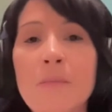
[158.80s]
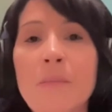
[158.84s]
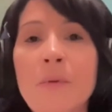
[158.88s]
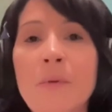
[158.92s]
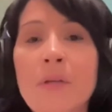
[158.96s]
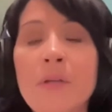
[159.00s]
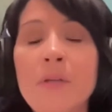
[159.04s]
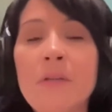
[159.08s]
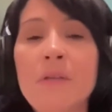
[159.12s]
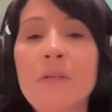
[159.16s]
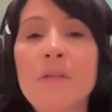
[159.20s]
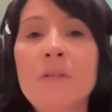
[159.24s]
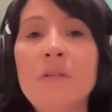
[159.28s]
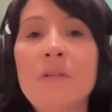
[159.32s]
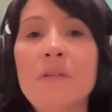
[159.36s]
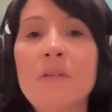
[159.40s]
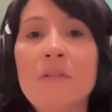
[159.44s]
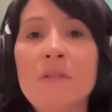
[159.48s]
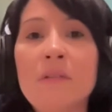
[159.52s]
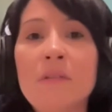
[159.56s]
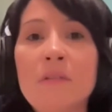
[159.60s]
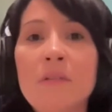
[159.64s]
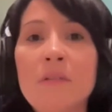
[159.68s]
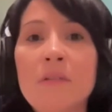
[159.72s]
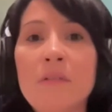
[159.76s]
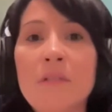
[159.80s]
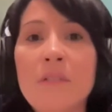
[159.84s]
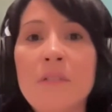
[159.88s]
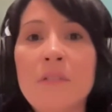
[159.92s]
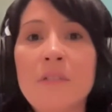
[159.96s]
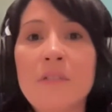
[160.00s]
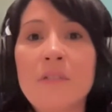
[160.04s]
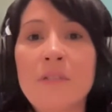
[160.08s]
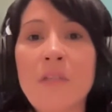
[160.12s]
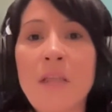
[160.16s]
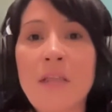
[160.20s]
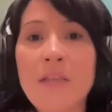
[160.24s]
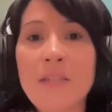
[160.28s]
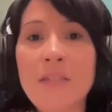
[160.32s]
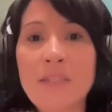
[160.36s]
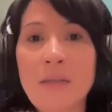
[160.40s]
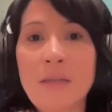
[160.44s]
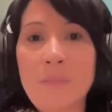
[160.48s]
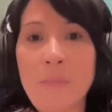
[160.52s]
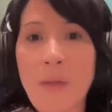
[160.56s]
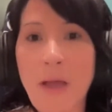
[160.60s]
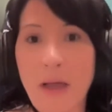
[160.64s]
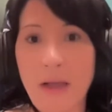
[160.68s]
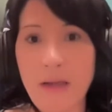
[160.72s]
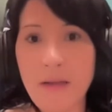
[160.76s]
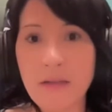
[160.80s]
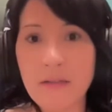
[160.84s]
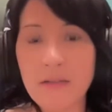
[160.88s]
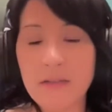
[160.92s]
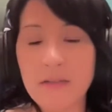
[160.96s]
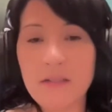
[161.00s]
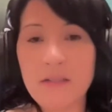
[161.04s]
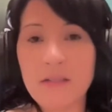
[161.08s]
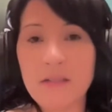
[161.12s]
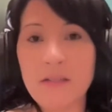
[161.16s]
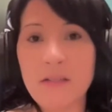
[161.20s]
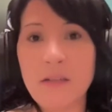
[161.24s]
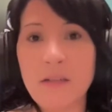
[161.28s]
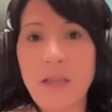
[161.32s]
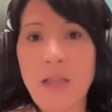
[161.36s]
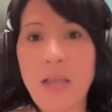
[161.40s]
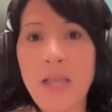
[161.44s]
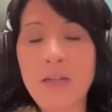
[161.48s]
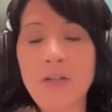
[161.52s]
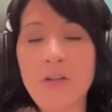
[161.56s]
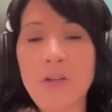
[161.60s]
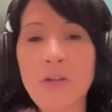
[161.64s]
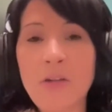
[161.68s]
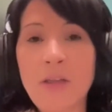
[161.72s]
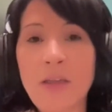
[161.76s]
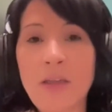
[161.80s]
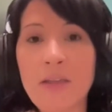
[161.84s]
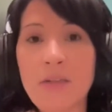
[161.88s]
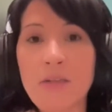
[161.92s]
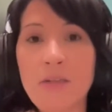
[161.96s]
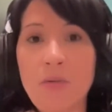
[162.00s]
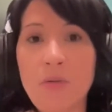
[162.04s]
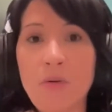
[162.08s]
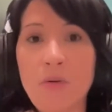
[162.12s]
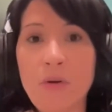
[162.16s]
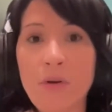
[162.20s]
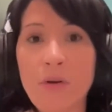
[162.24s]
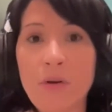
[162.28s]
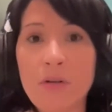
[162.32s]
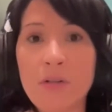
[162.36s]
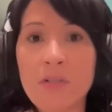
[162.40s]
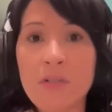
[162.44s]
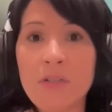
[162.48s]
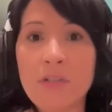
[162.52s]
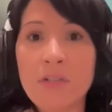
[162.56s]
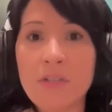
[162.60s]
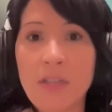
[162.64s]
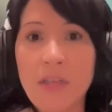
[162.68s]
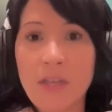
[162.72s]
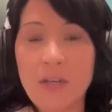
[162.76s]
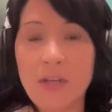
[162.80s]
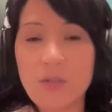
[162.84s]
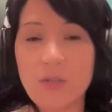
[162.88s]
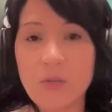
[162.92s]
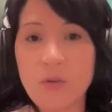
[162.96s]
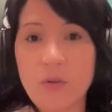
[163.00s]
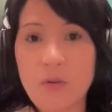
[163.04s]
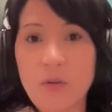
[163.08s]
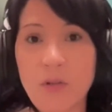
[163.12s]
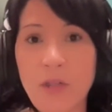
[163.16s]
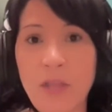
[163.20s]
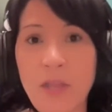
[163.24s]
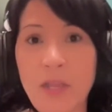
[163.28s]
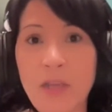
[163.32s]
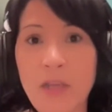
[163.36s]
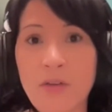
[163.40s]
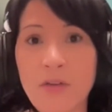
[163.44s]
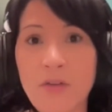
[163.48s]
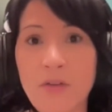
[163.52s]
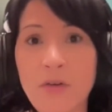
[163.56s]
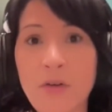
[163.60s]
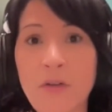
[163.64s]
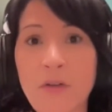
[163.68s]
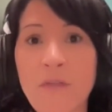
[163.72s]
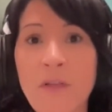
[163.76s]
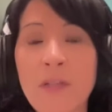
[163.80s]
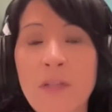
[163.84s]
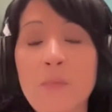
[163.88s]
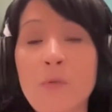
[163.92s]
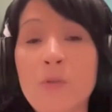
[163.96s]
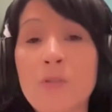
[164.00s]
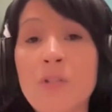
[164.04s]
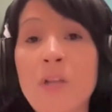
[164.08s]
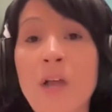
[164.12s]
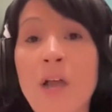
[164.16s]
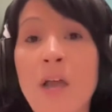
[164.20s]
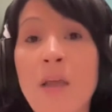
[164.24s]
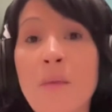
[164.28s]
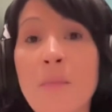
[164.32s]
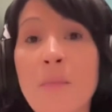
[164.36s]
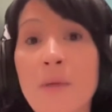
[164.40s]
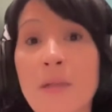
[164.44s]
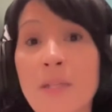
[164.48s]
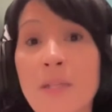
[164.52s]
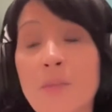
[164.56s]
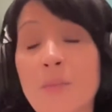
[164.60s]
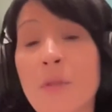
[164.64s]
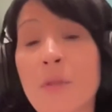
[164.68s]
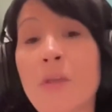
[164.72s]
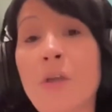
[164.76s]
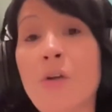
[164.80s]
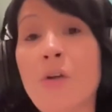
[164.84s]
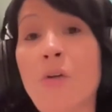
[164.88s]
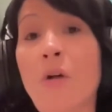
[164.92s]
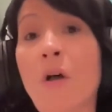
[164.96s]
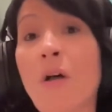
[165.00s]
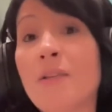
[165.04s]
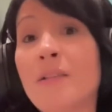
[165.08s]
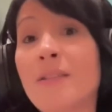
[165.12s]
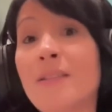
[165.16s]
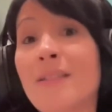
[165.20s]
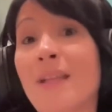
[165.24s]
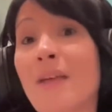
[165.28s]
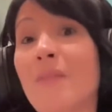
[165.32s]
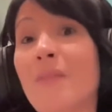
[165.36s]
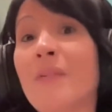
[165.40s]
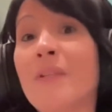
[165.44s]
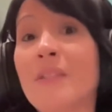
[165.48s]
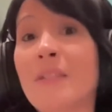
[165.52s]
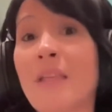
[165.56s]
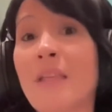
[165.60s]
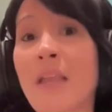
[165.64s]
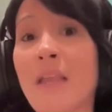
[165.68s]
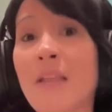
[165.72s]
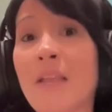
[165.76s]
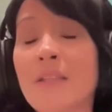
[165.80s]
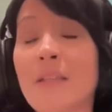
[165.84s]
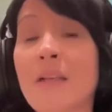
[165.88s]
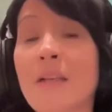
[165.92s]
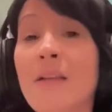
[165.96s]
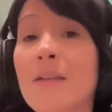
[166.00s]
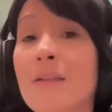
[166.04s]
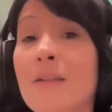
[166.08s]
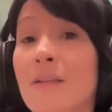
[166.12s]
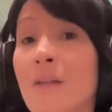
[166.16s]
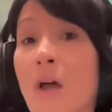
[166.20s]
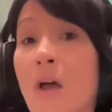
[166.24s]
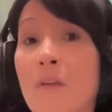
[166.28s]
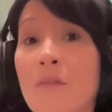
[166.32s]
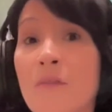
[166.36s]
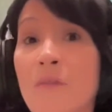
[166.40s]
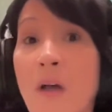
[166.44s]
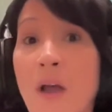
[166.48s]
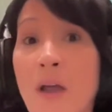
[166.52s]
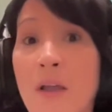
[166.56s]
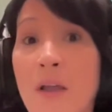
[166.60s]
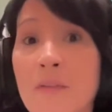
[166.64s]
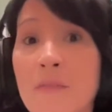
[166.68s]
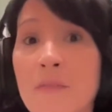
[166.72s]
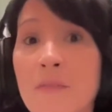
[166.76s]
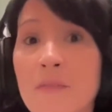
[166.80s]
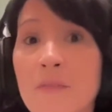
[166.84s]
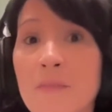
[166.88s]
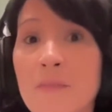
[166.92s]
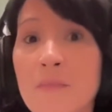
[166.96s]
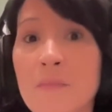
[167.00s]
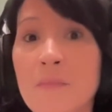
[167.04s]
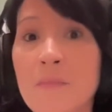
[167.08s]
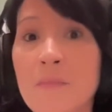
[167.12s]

But take a step back and look at your schedule and your available time as being across 7 days, not 5.